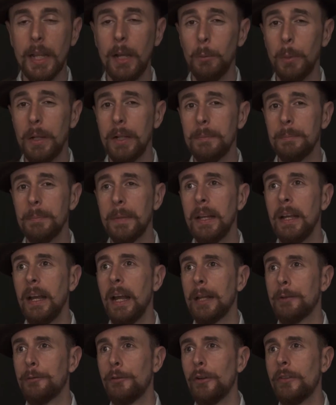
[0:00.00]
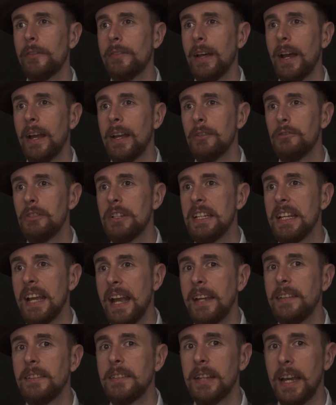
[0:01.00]
Well, at first I really
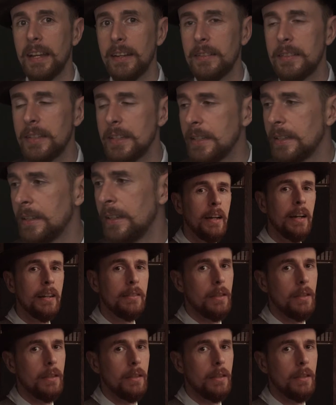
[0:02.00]
hated editing.